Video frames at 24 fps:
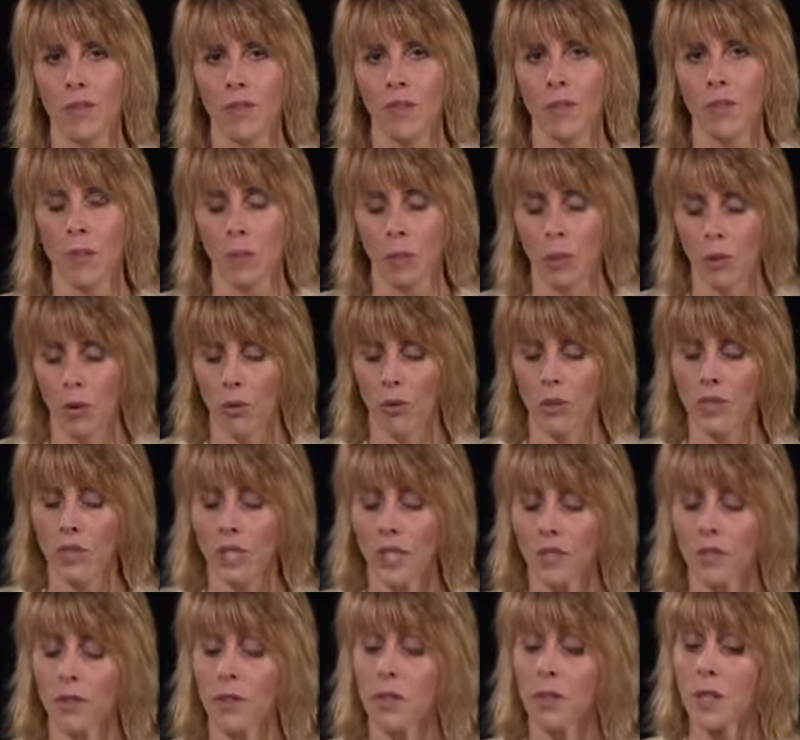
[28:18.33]
the
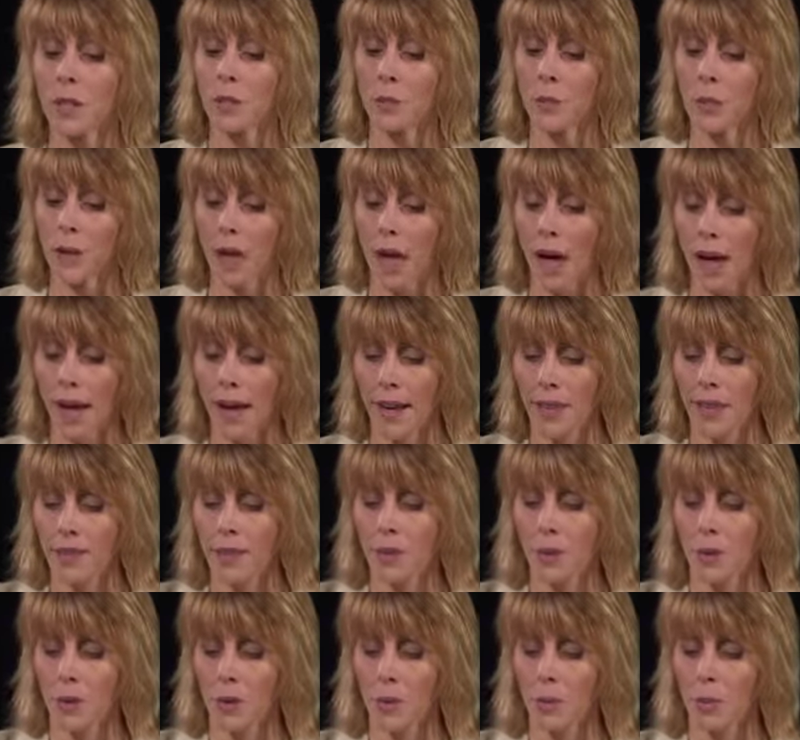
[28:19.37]
broker-dealer
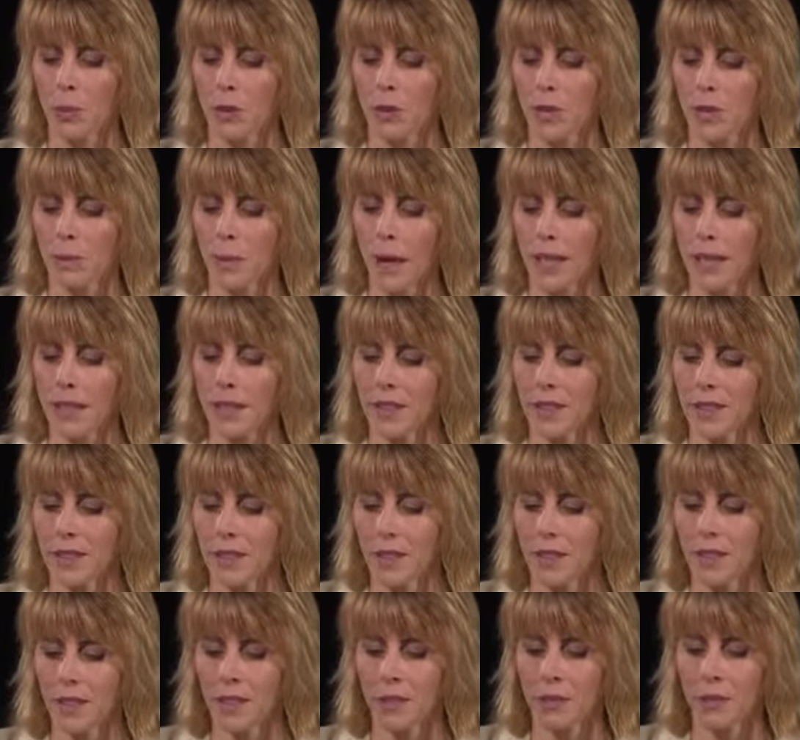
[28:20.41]
complies with the prospectus
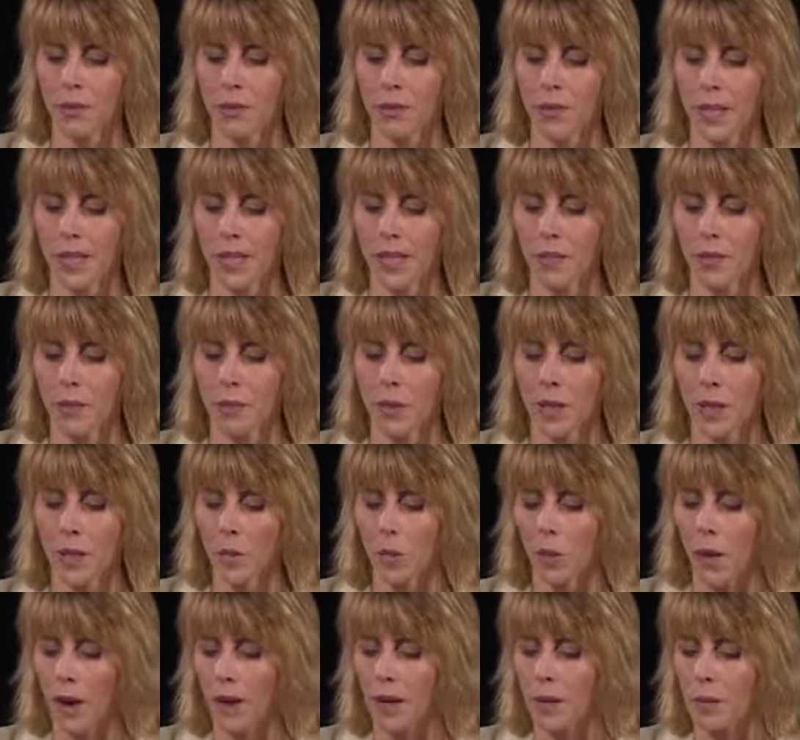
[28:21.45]
delivery
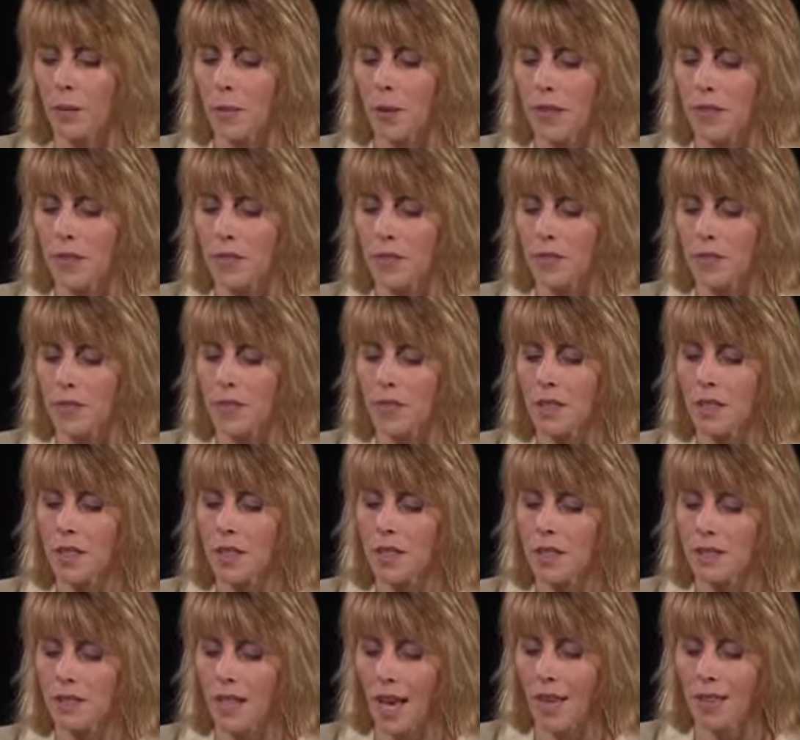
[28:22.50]
requirement
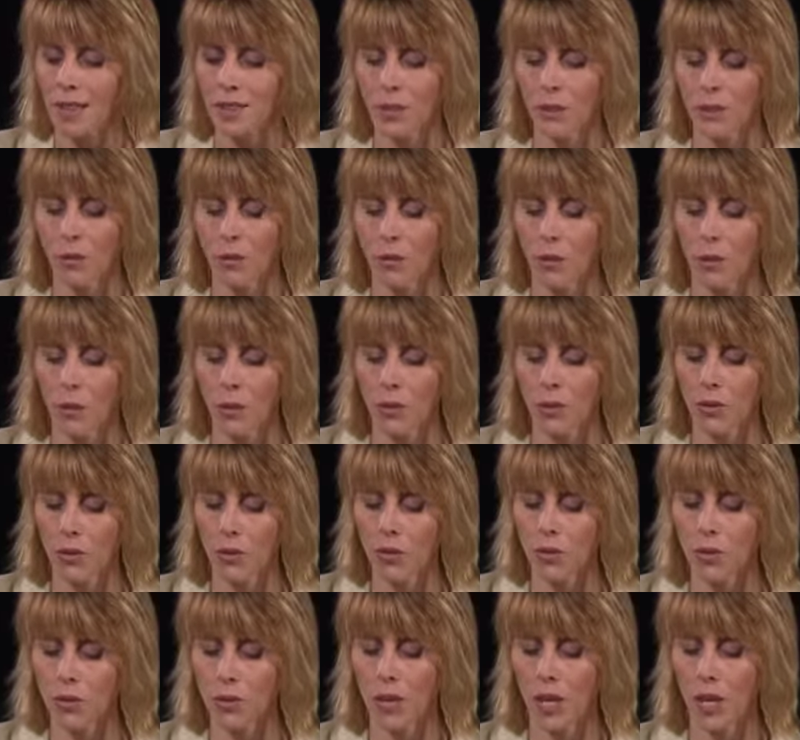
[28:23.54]
set
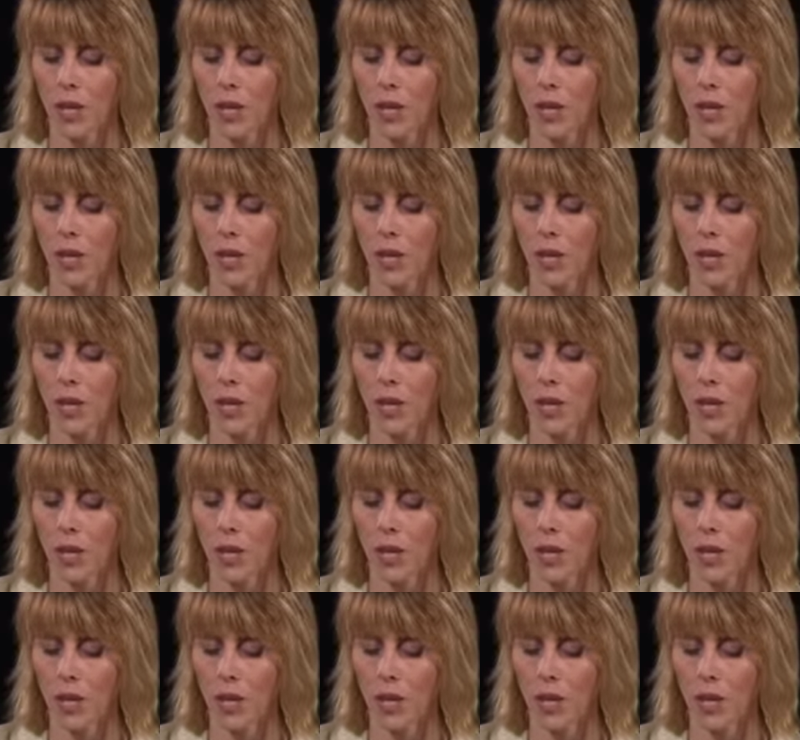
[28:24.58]
forth